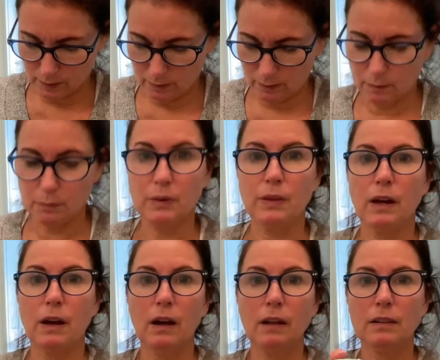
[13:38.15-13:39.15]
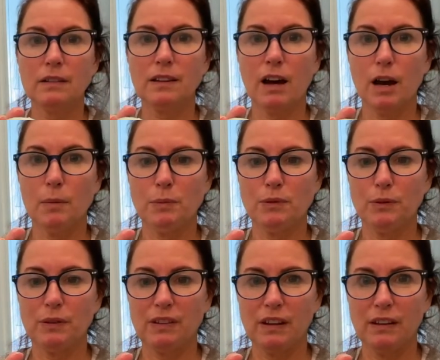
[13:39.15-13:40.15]
And put that on the top so
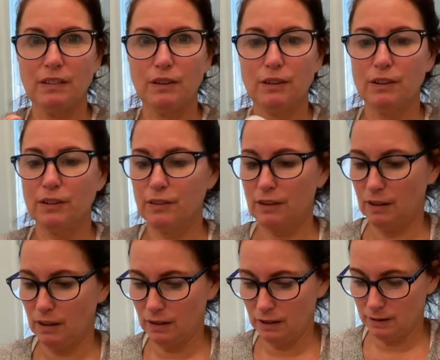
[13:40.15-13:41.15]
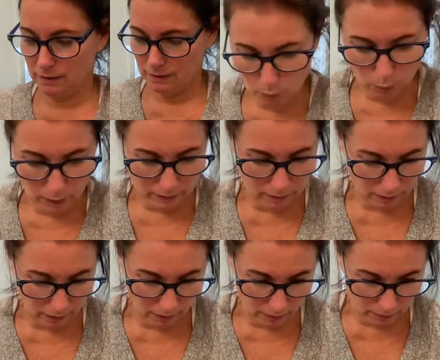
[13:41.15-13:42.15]
it's easier to see. One
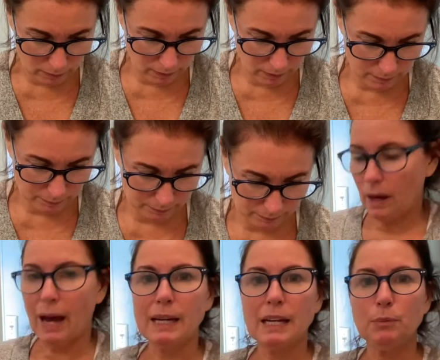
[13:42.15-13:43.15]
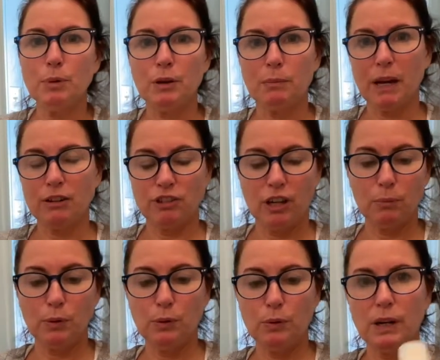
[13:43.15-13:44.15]
down. I'm going to put my
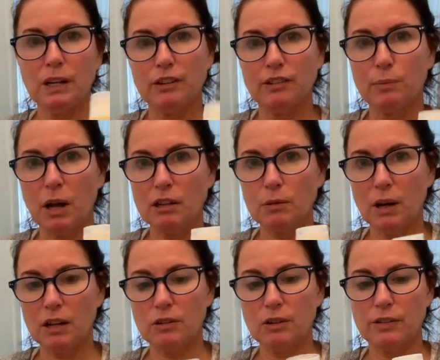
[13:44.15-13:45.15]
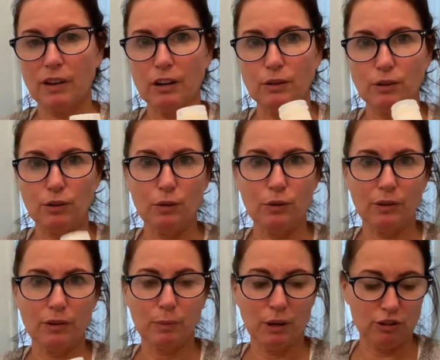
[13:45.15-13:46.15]
shampoo in a smaller bottle because I don't use
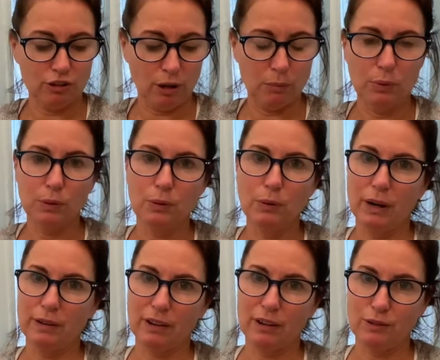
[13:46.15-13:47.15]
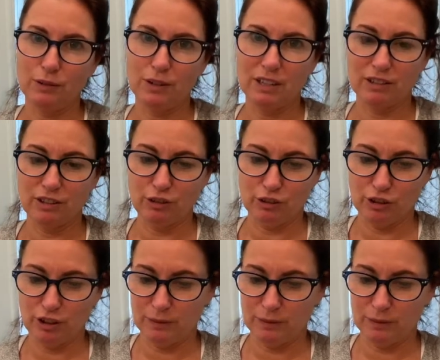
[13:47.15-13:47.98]
as much shampoo as I do conditioner.